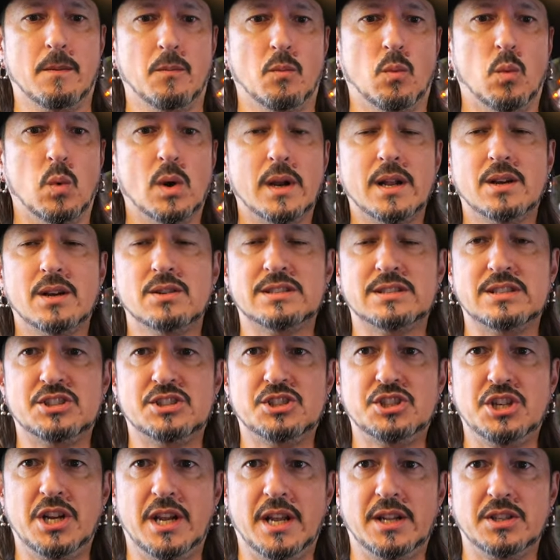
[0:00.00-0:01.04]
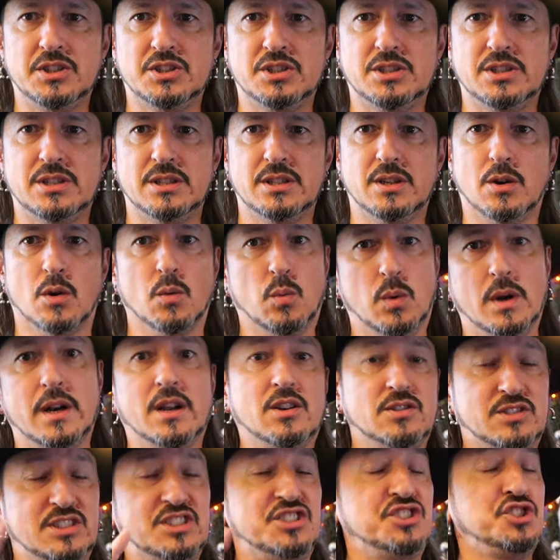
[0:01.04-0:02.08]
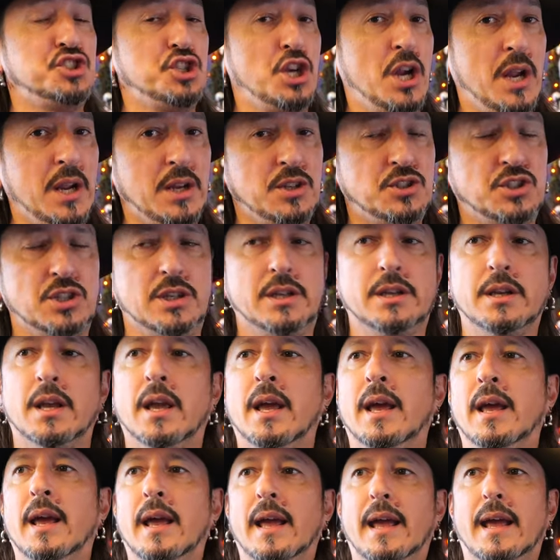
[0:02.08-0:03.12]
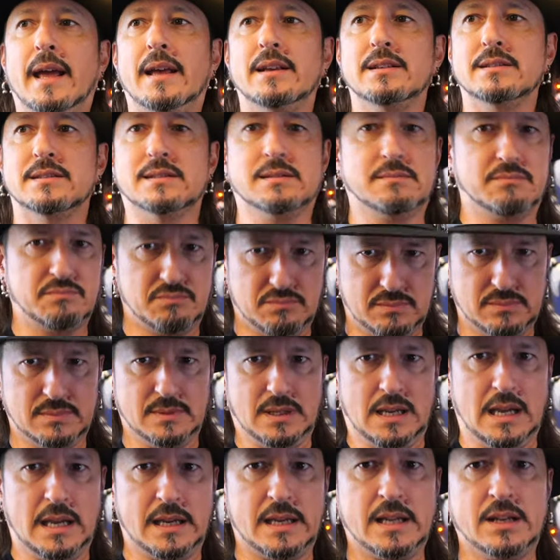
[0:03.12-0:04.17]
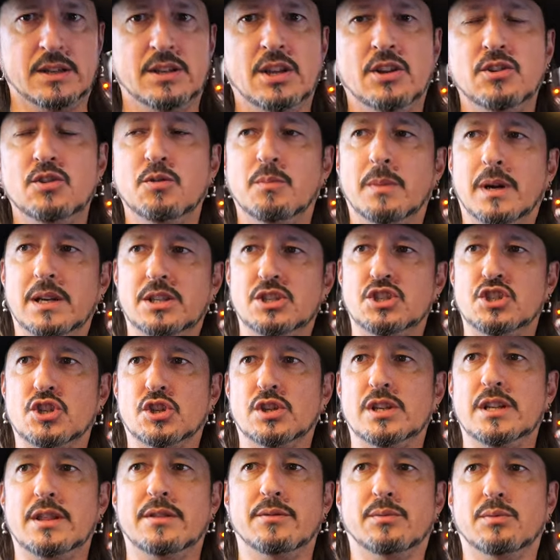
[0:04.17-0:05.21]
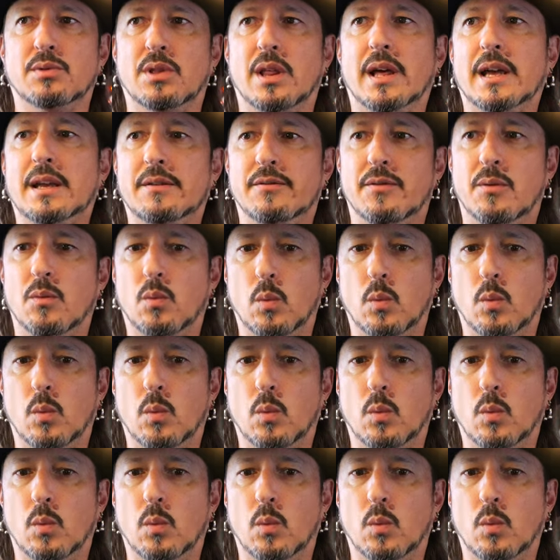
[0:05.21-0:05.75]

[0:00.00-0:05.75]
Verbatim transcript: what else has changed or what else is changing as I continue my journey through life?